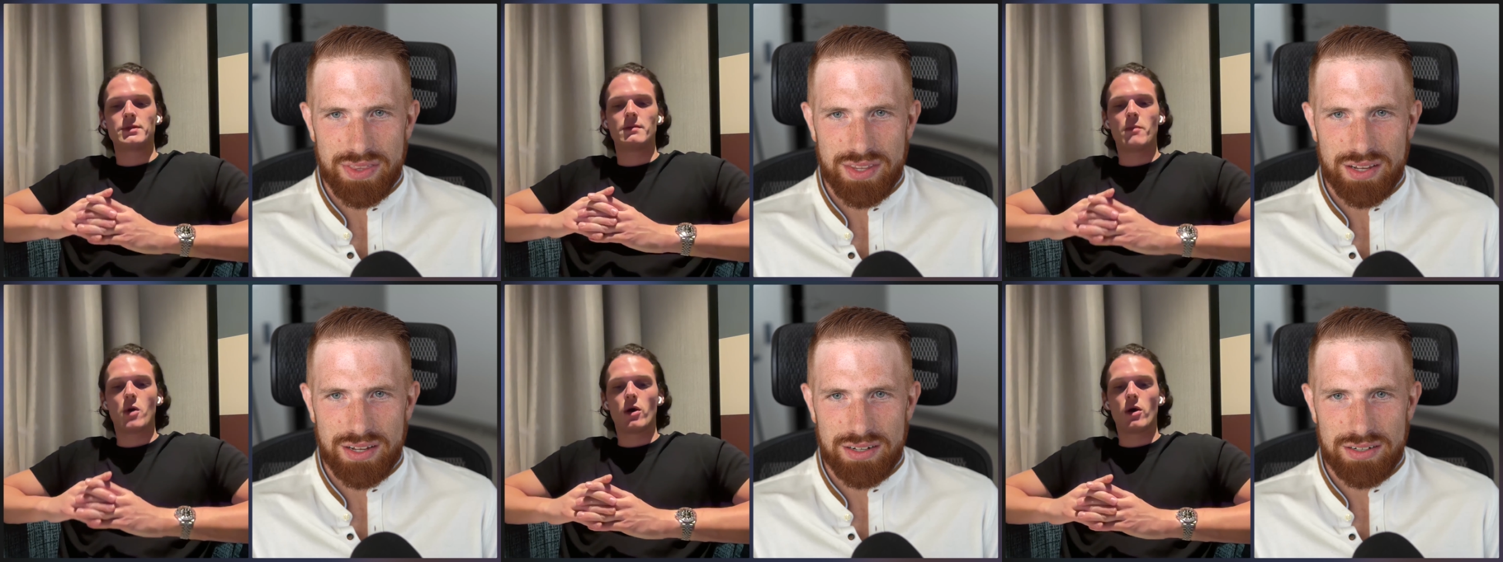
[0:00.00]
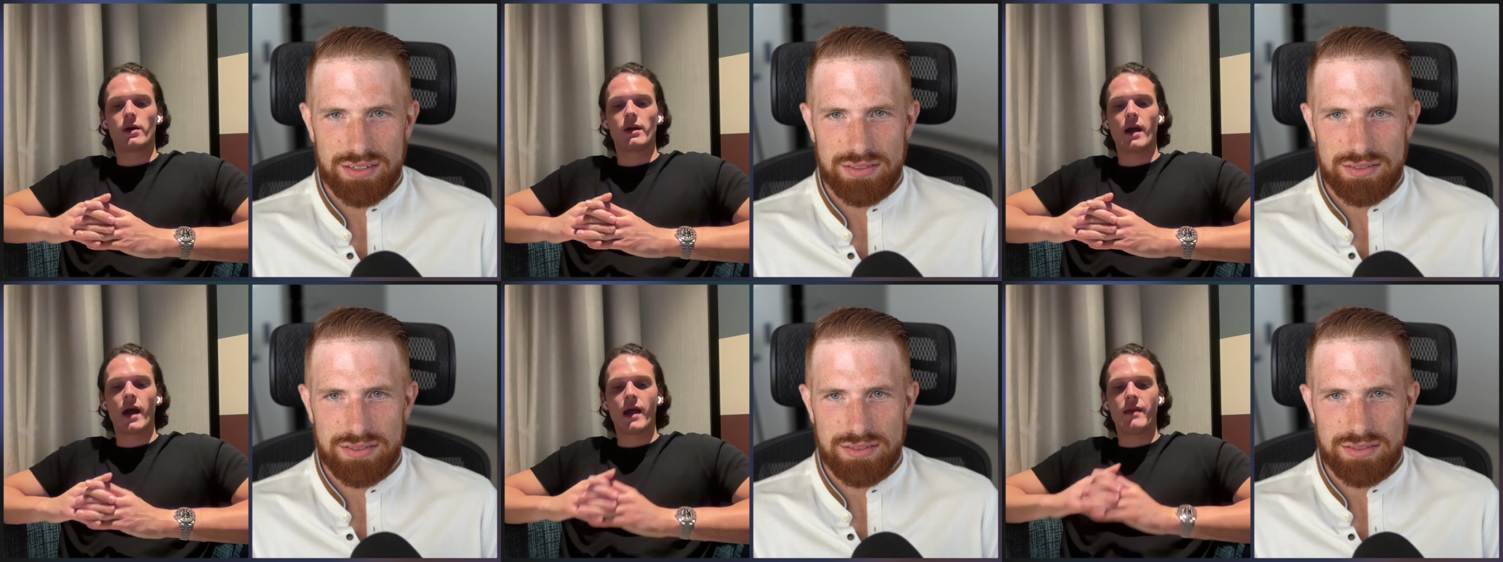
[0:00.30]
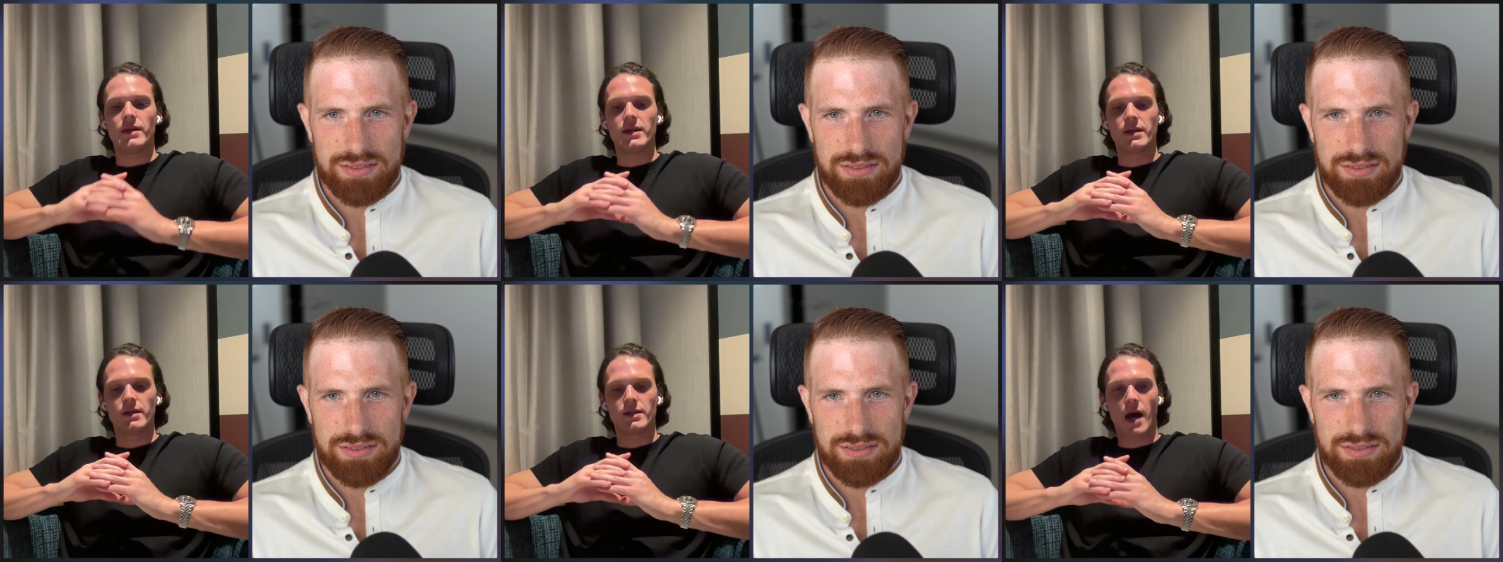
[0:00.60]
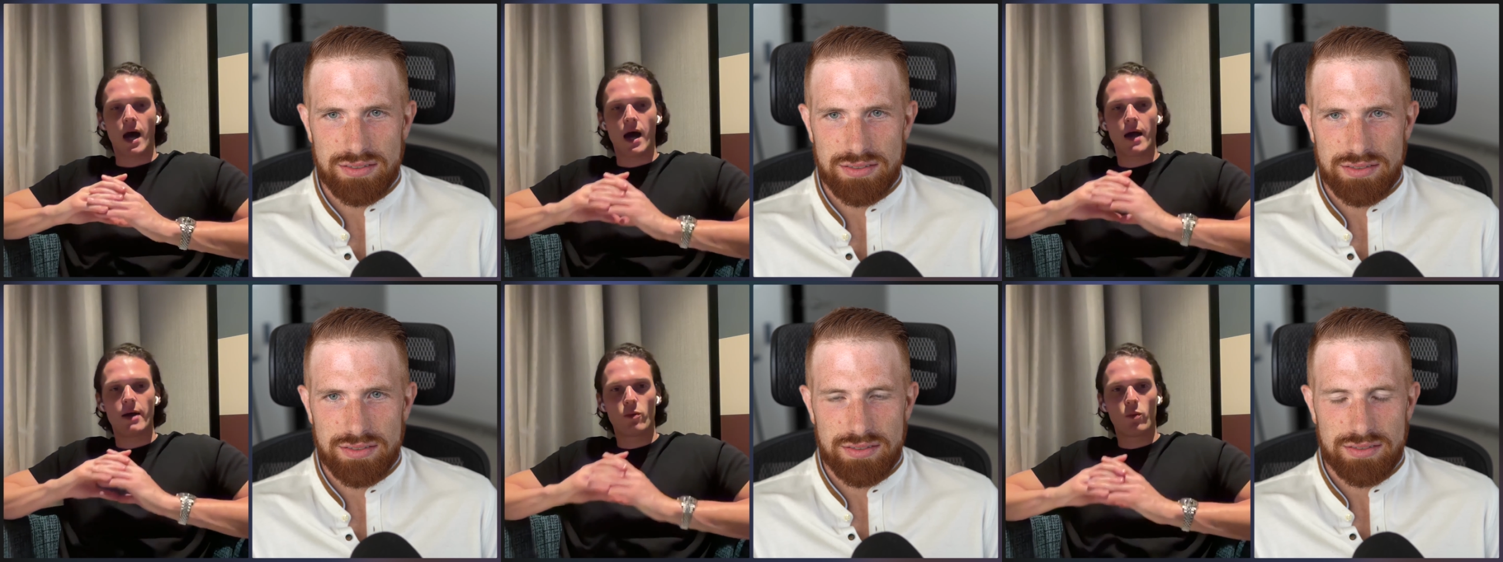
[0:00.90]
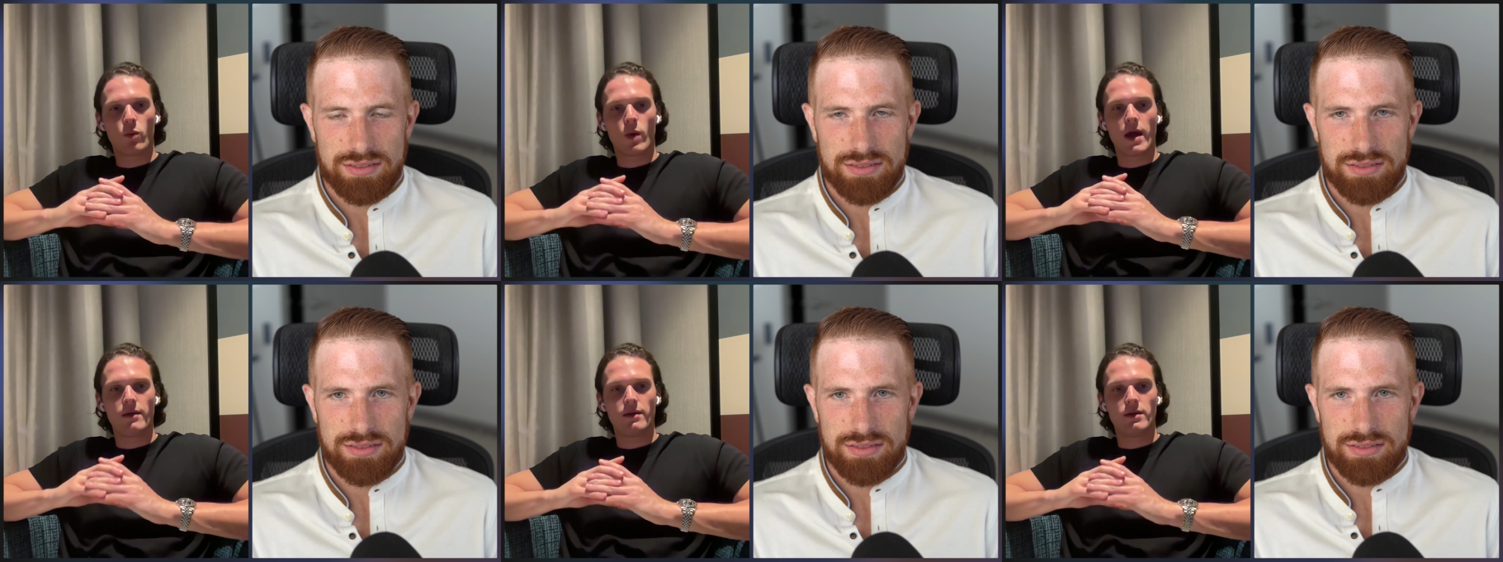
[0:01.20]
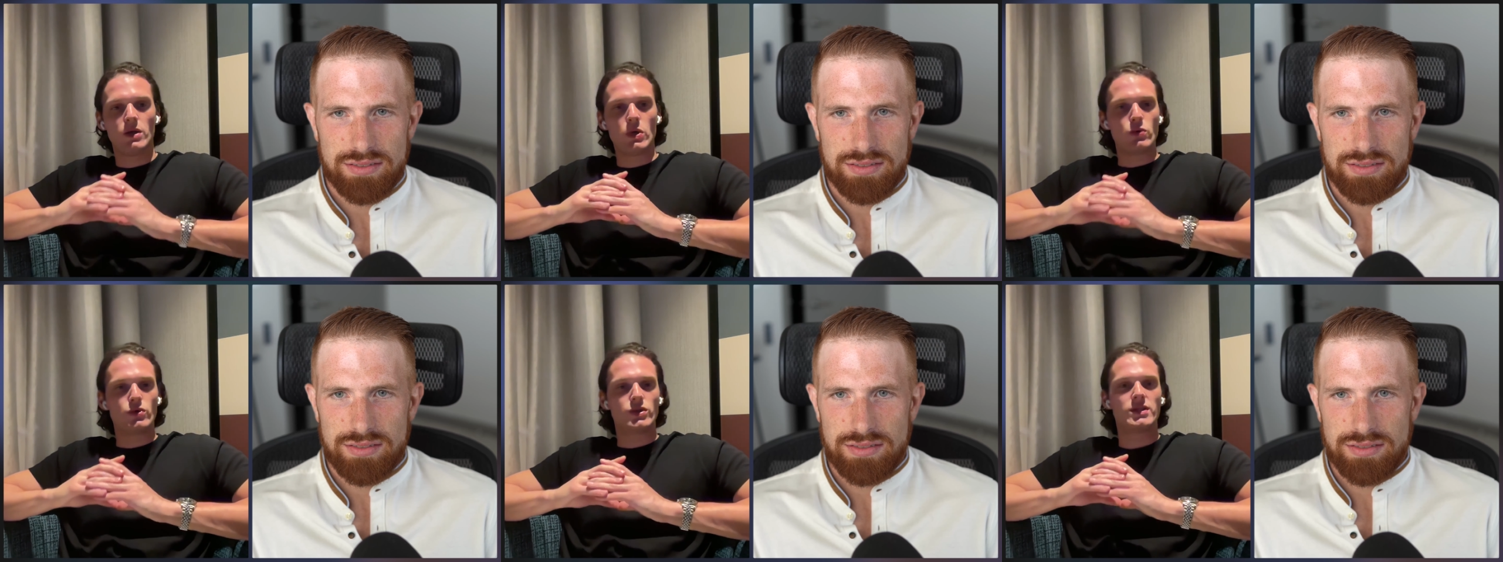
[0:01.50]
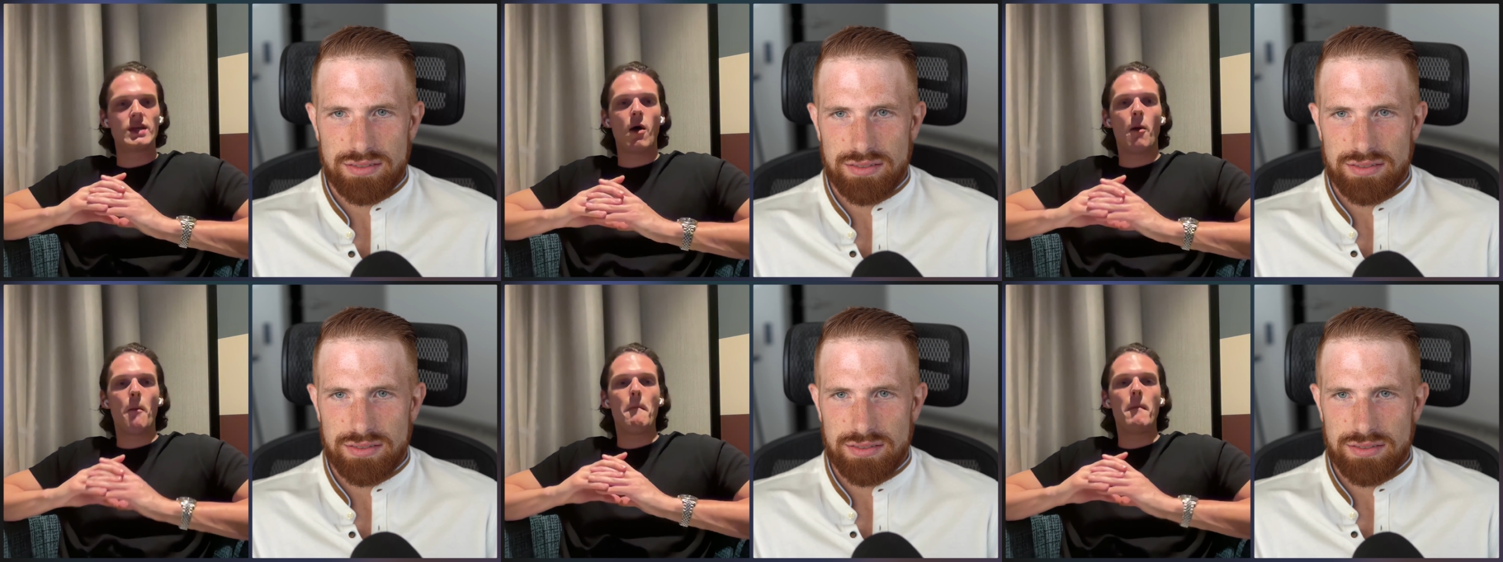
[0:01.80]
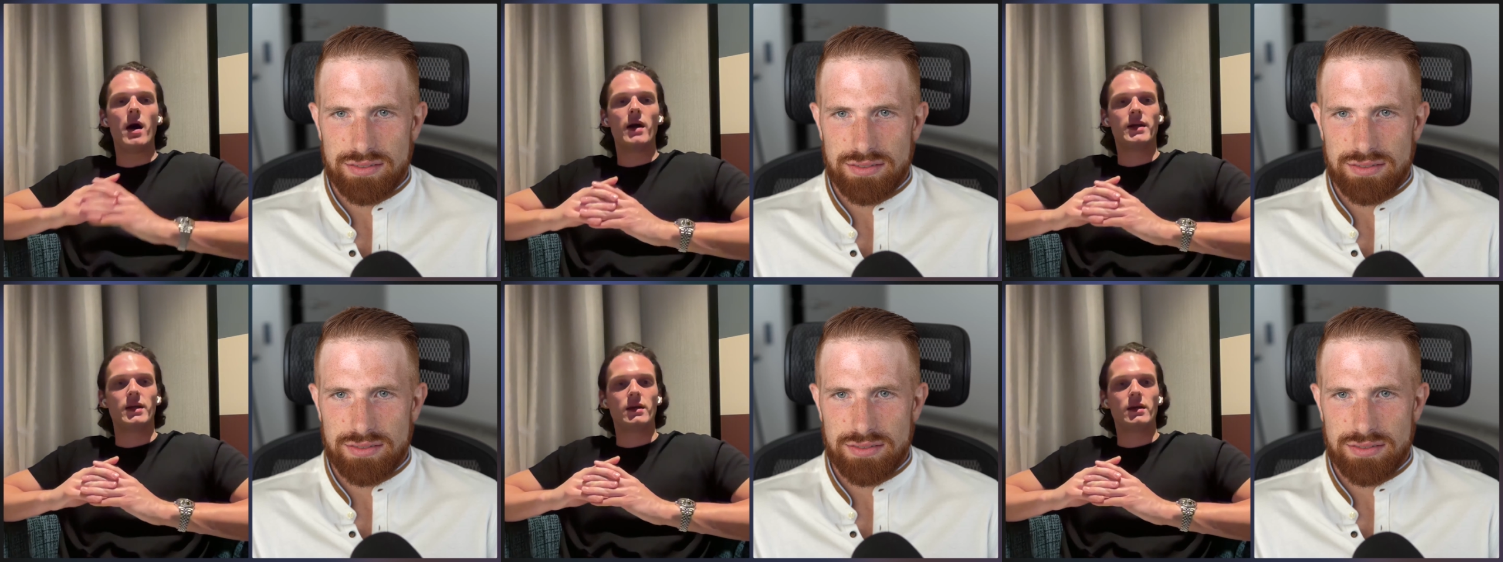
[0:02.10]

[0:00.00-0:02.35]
Speaker 1: in the market and the entire way that you sell money.